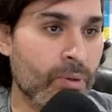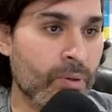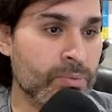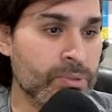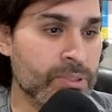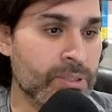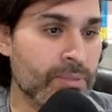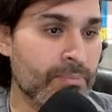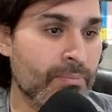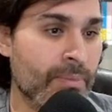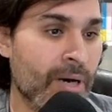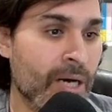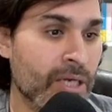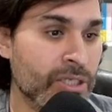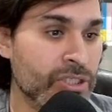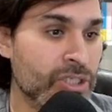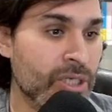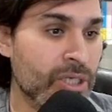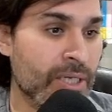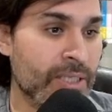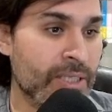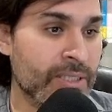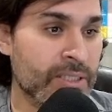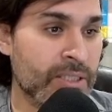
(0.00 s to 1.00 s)
March
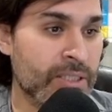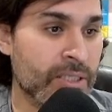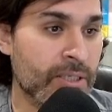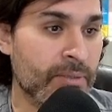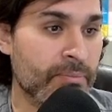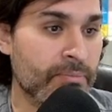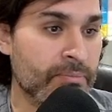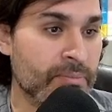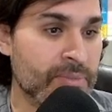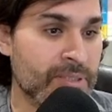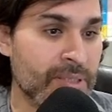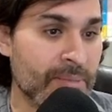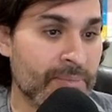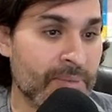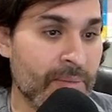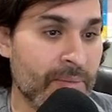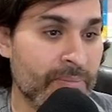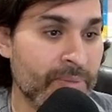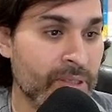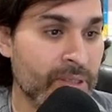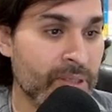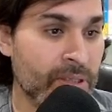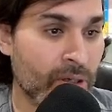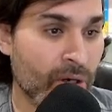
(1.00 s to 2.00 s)
and
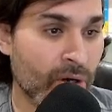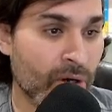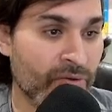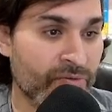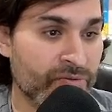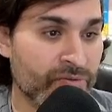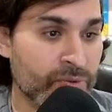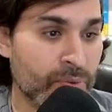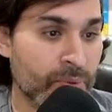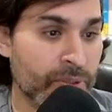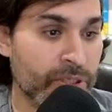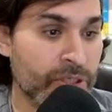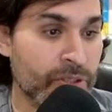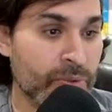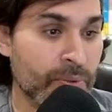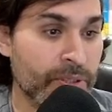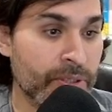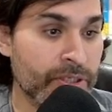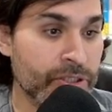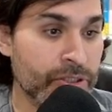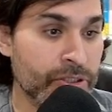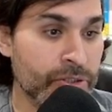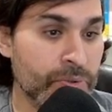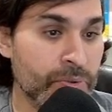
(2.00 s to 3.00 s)
September of
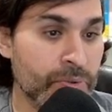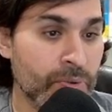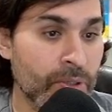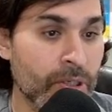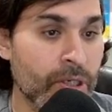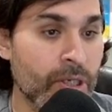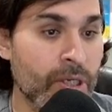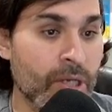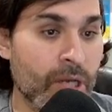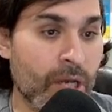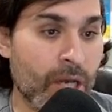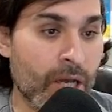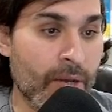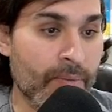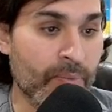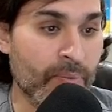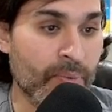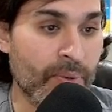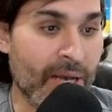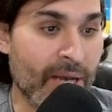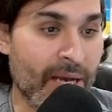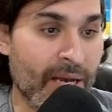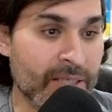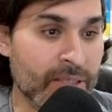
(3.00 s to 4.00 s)
2022,
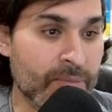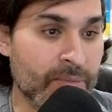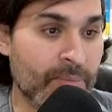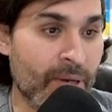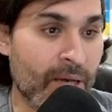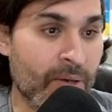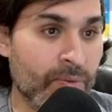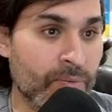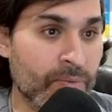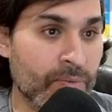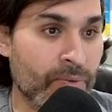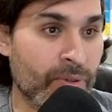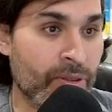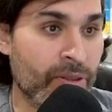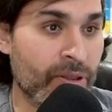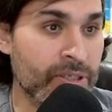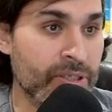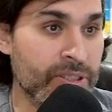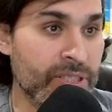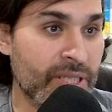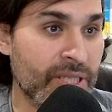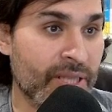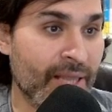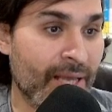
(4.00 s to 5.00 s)
we had about
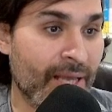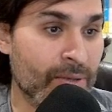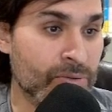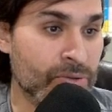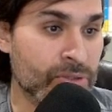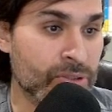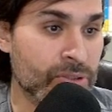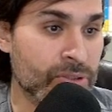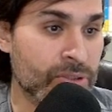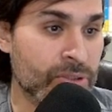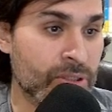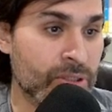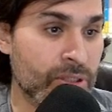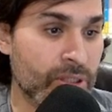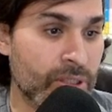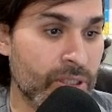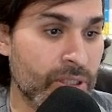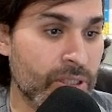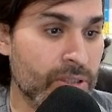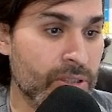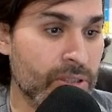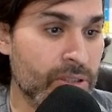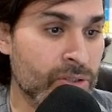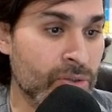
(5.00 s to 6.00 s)
30,000.
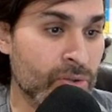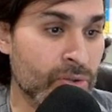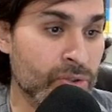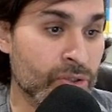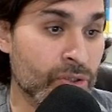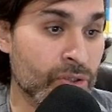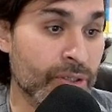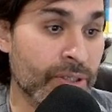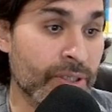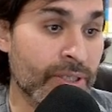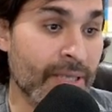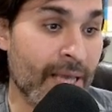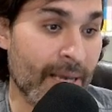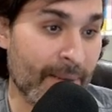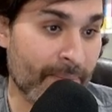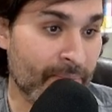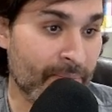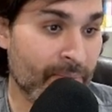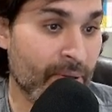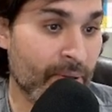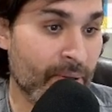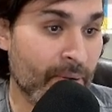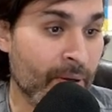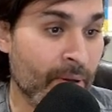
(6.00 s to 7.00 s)
No, sorry, yeah.
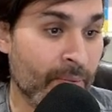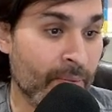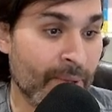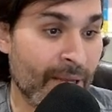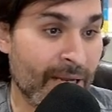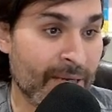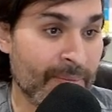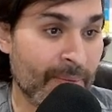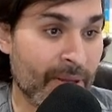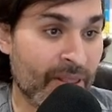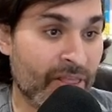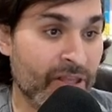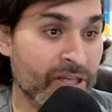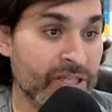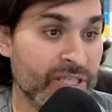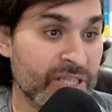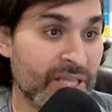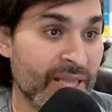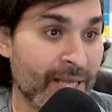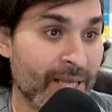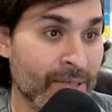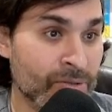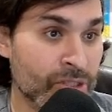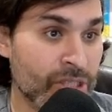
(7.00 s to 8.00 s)
We had about
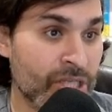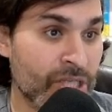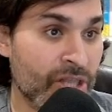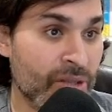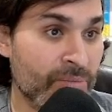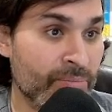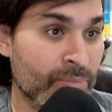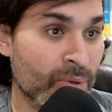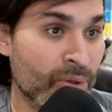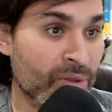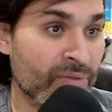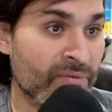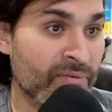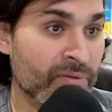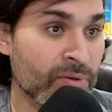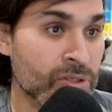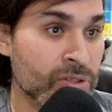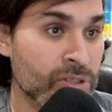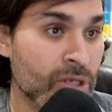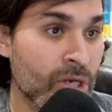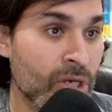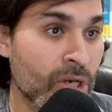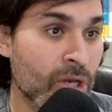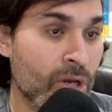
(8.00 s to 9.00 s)
30,000 ETH in both of
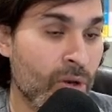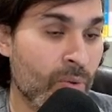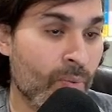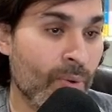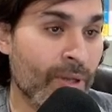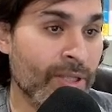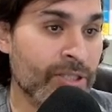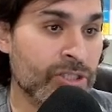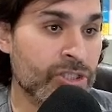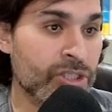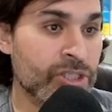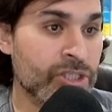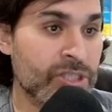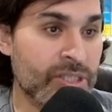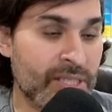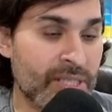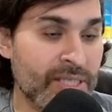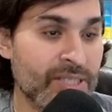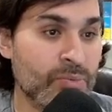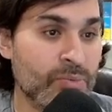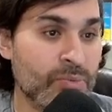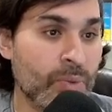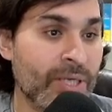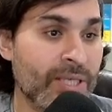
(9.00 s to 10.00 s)
those. Well, just
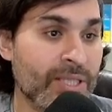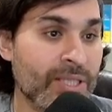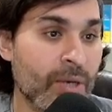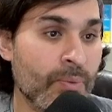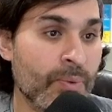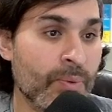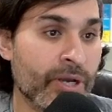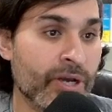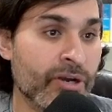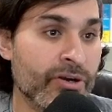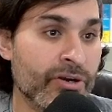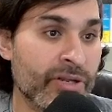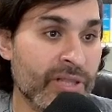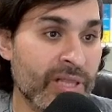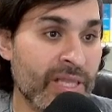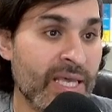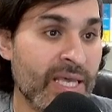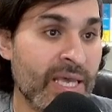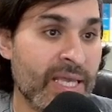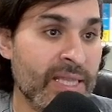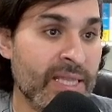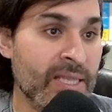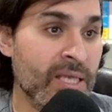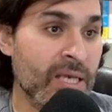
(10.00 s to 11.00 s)
this week that we're currently
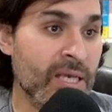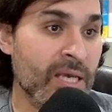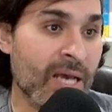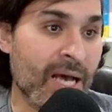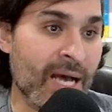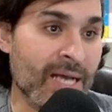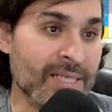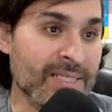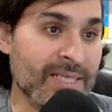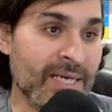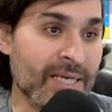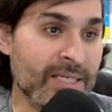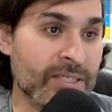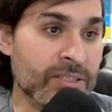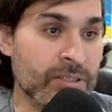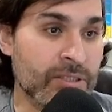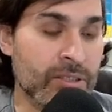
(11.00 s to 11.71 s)
in has had